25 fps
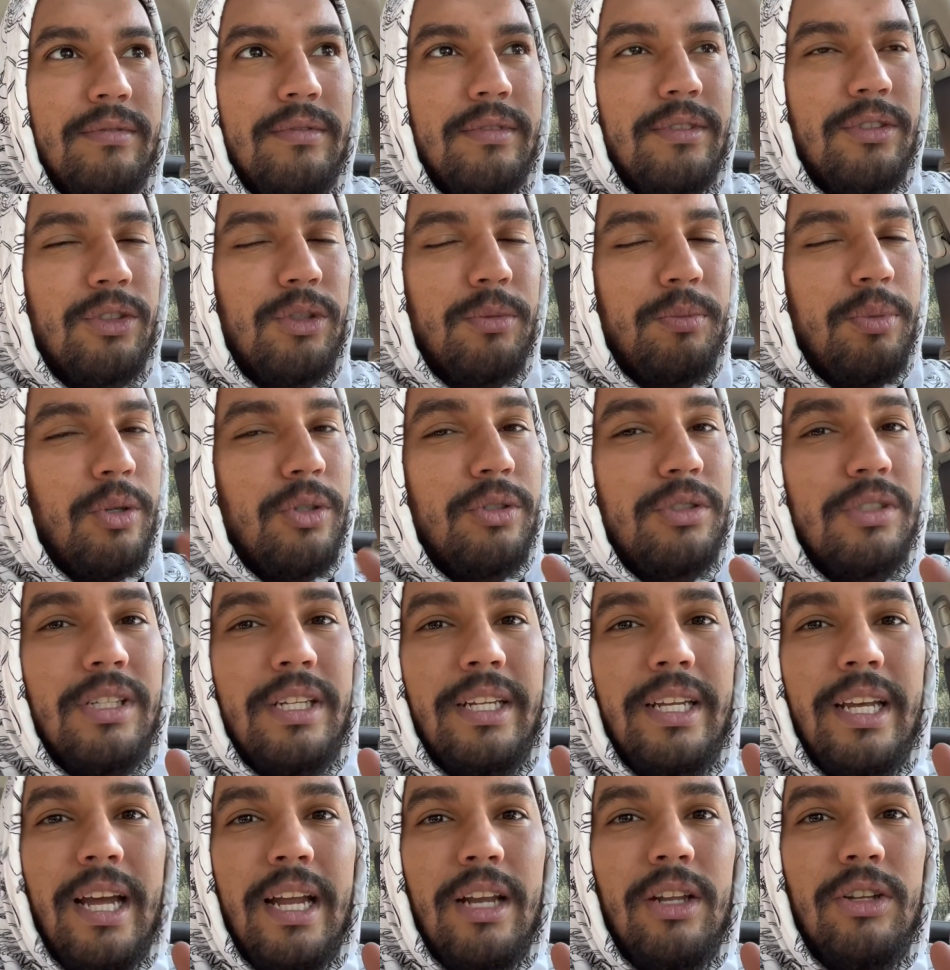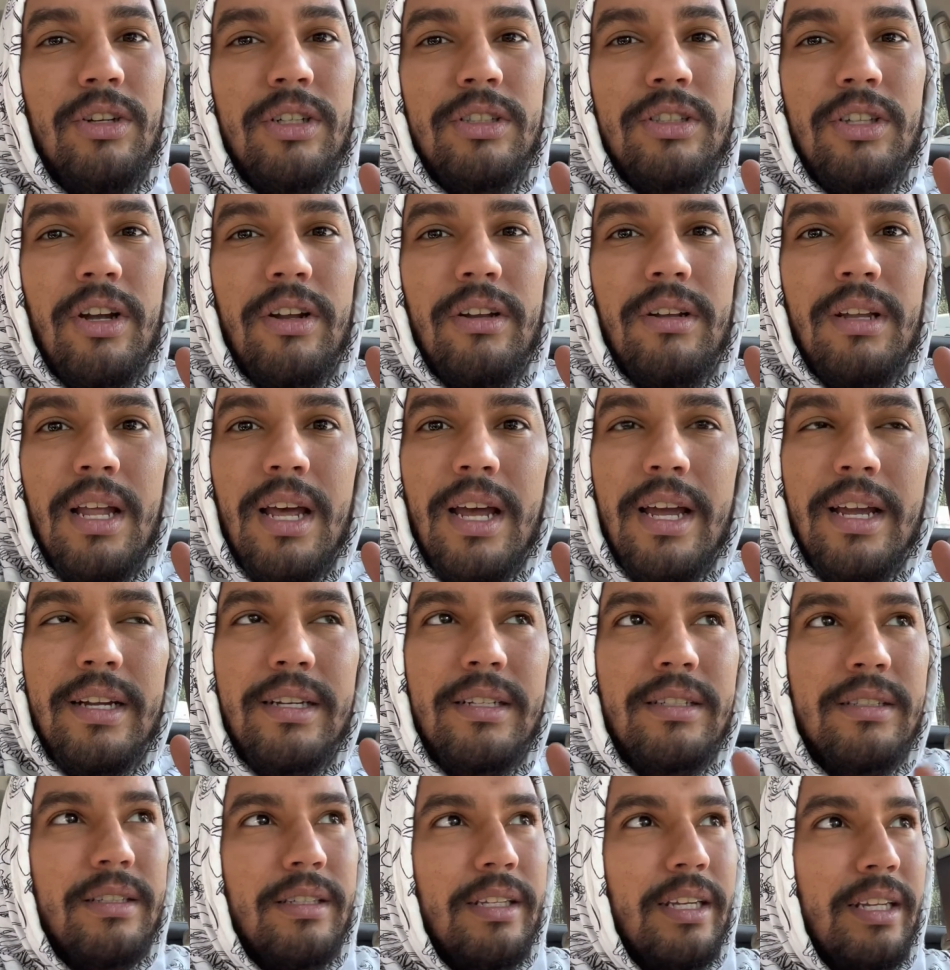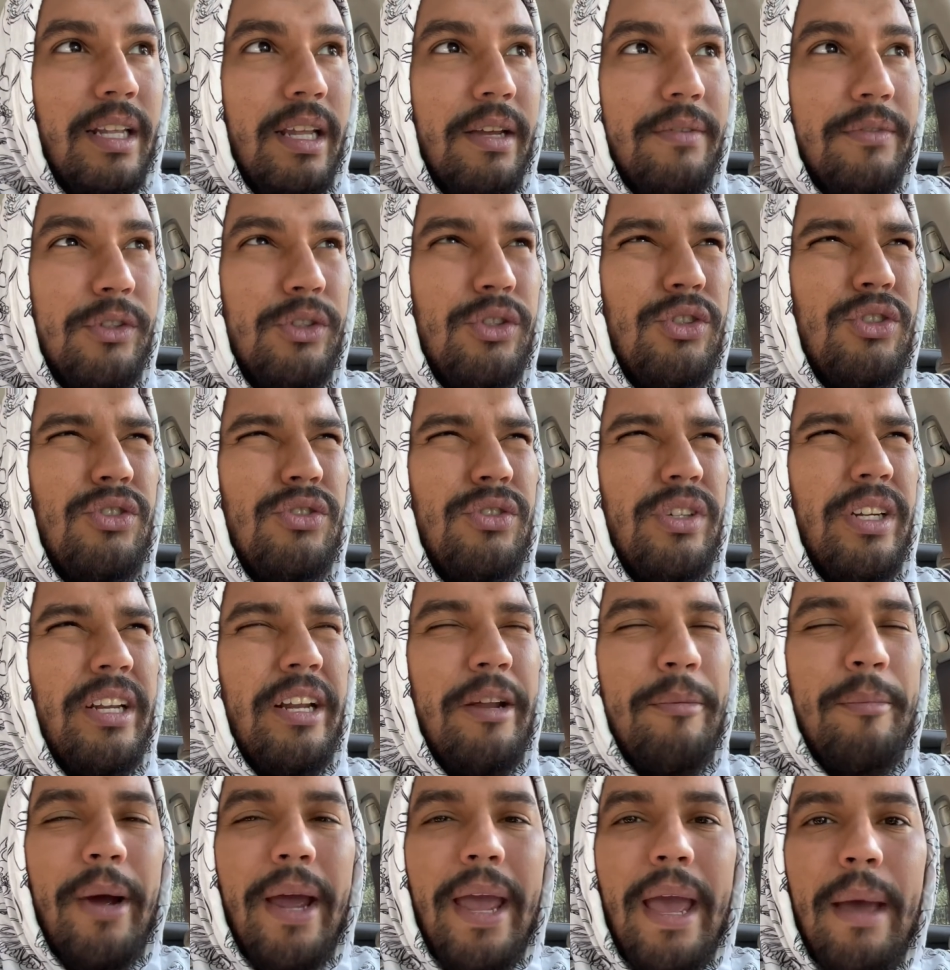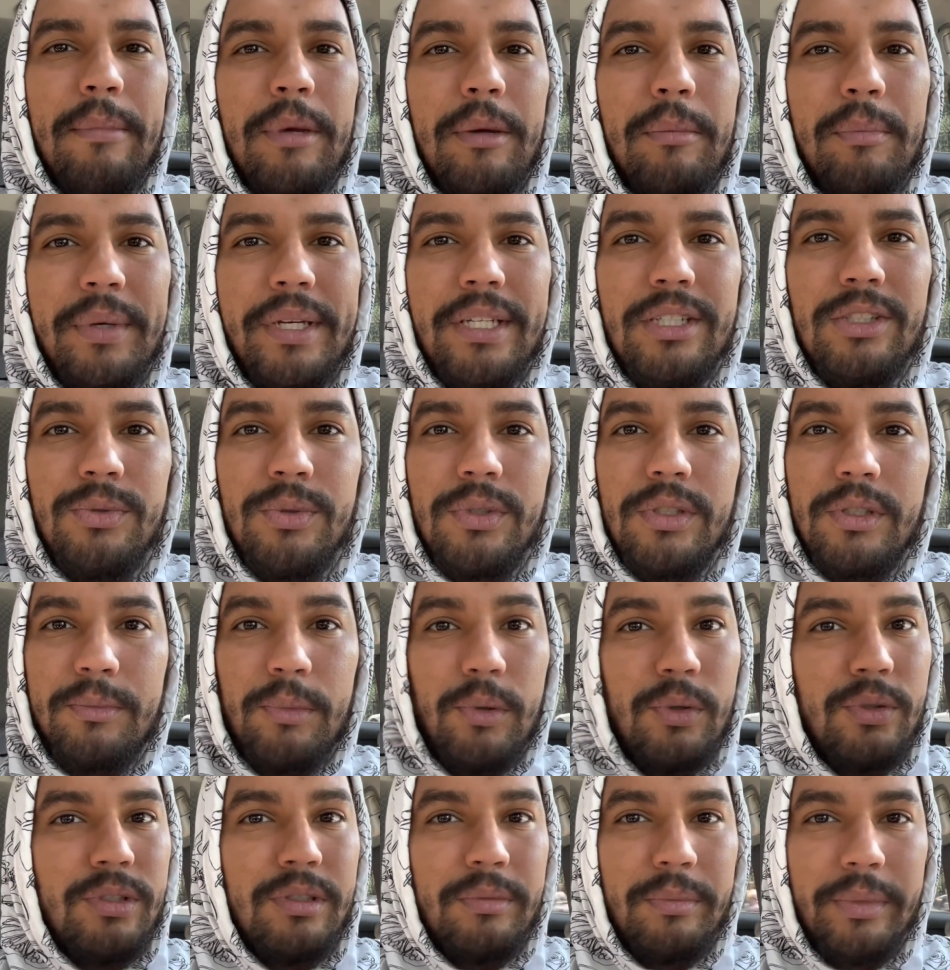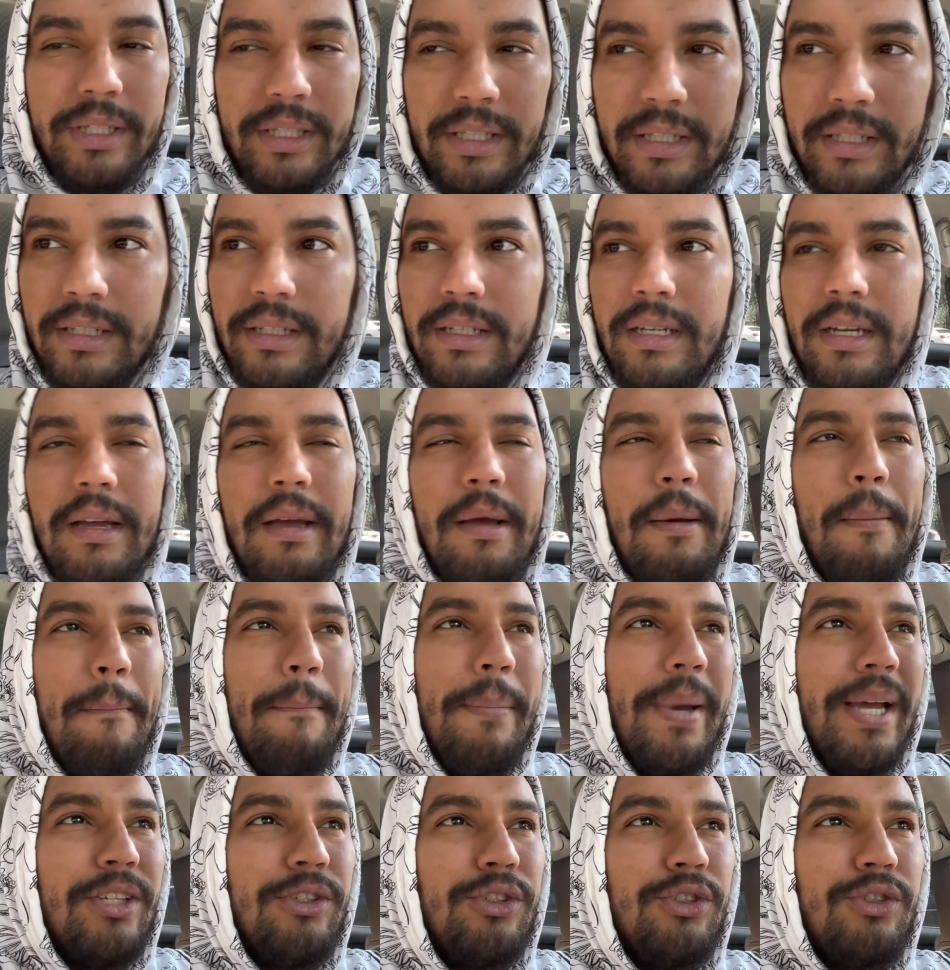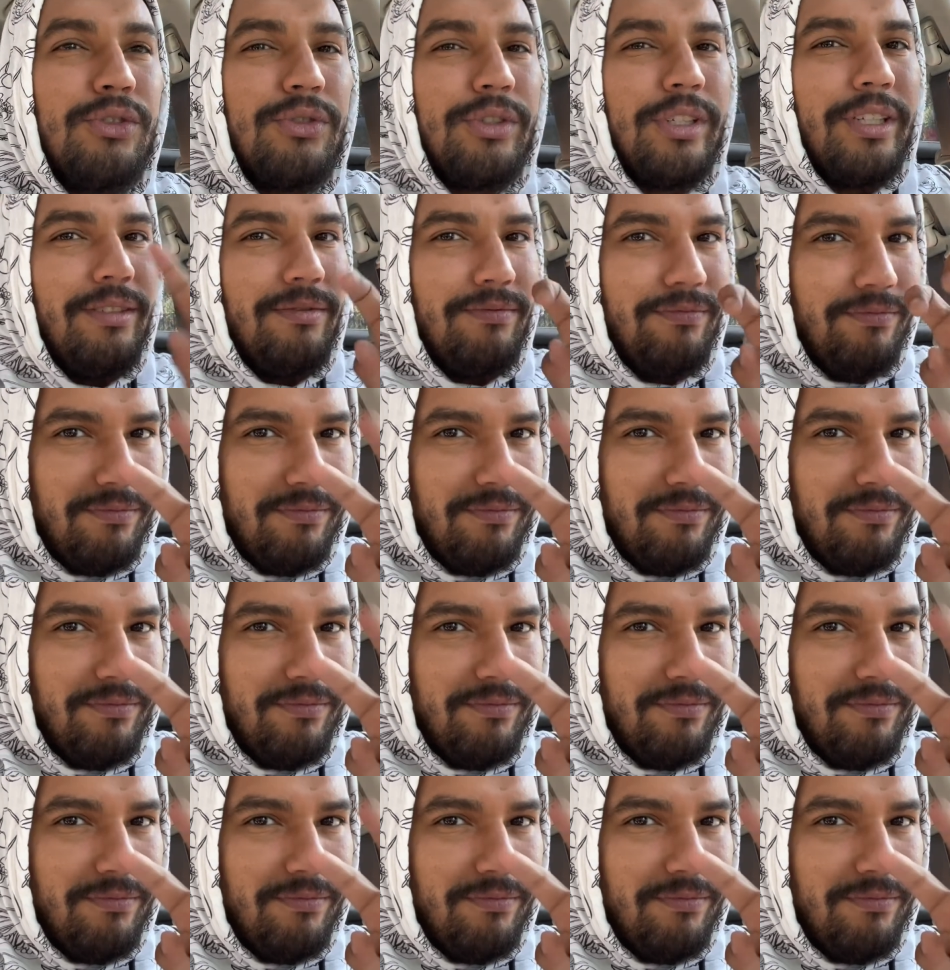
Supposedly, I looked online. 11th Street in Miami Beach was supposed to be the best street.